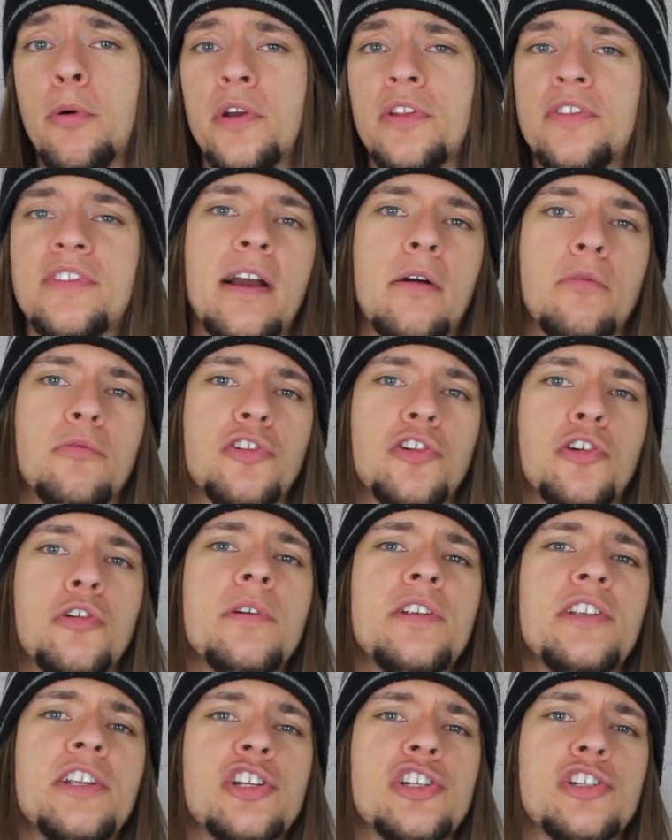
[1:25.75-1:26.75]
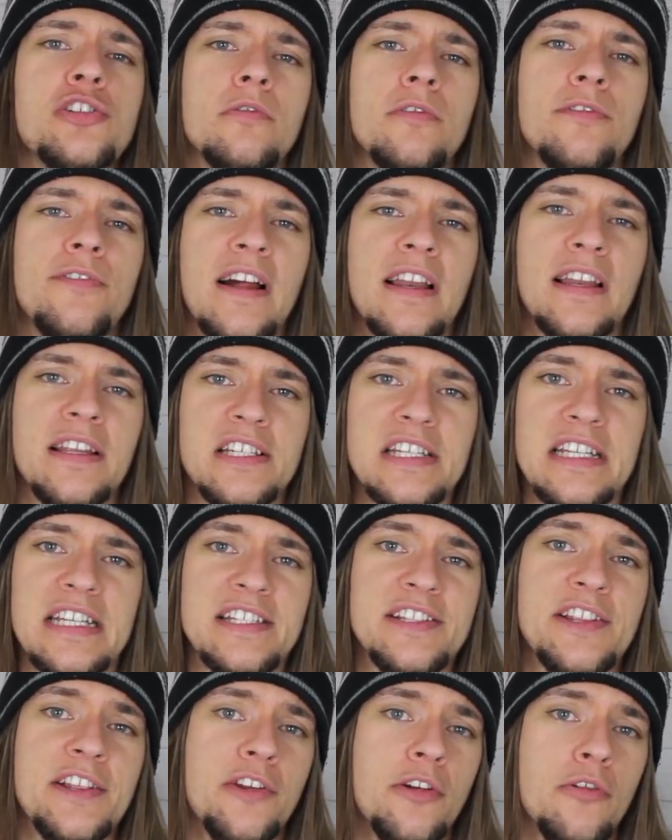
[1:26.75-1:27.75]
point out two additional
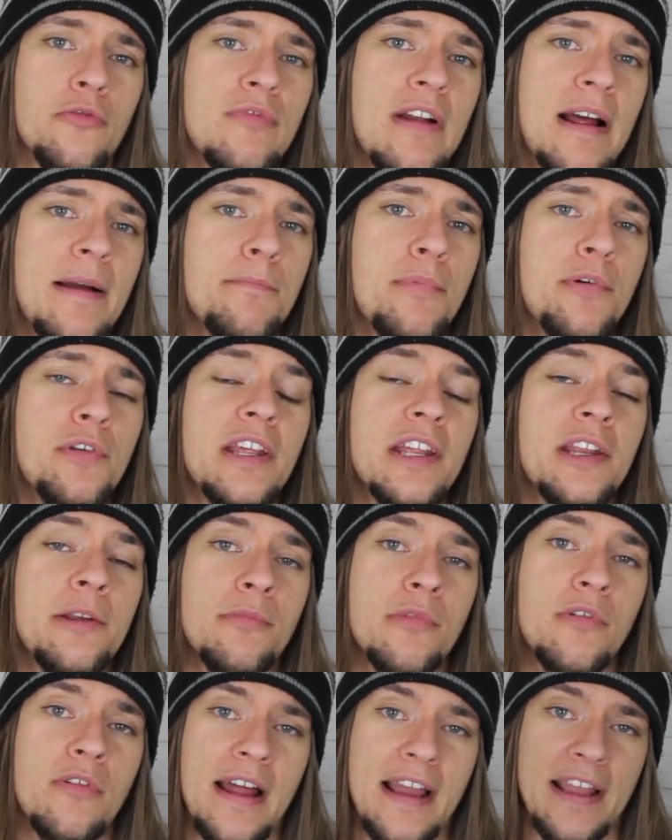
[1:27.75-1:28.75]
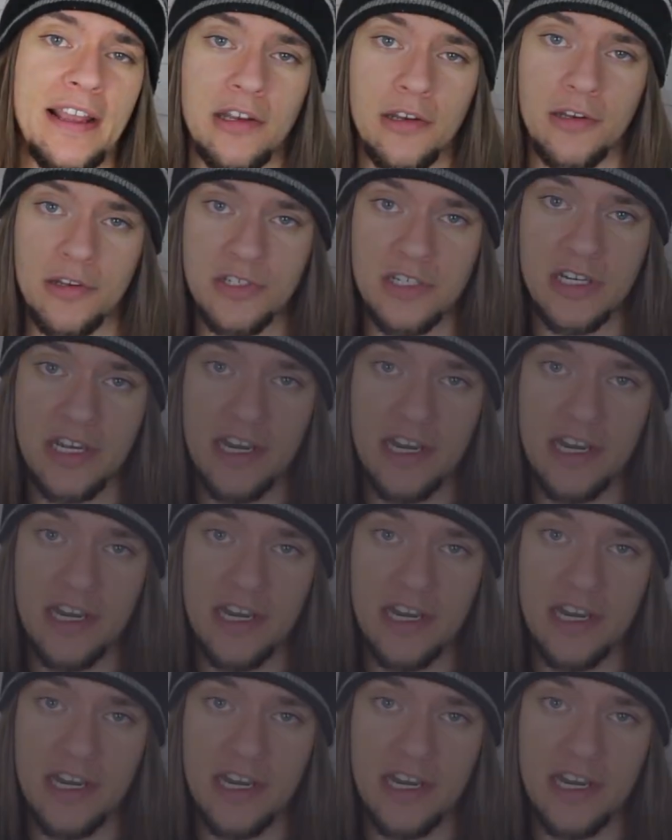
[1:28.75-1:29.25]
fallacies that are rampant in miraculous